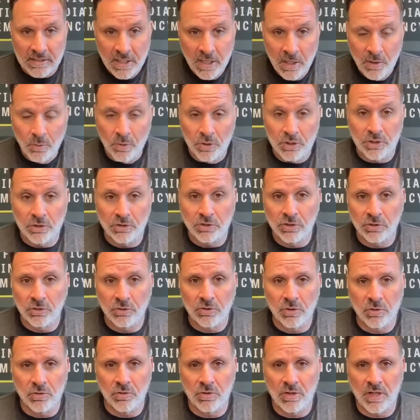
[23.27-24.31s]
When you do
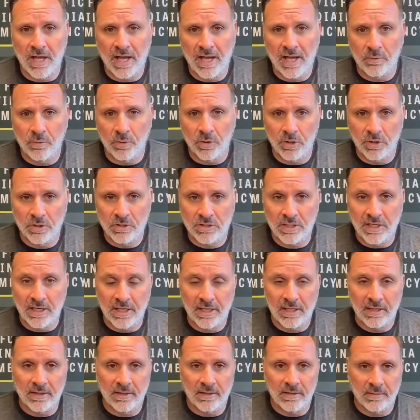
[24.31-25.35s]
Google AdWords,
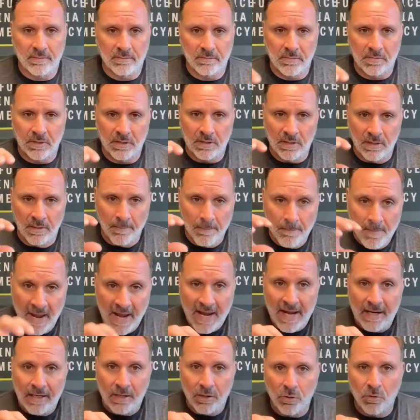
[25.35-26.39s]
the
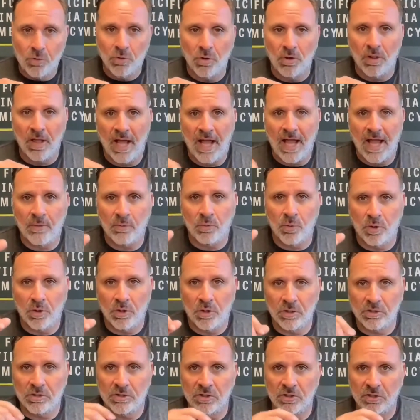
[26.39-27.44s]
main Google
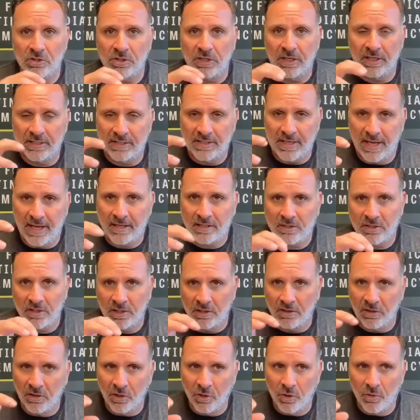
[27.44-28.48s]
AdWords, it's actually a
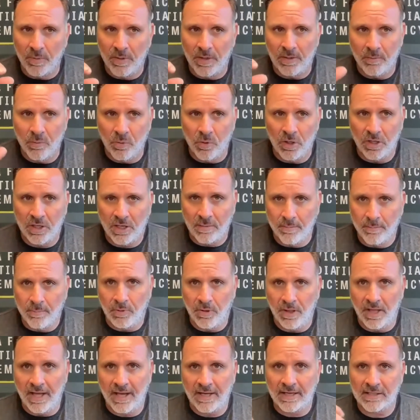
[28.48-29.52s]
little bit more
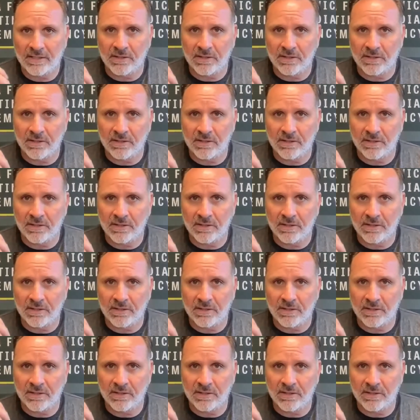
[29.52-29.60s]
complex.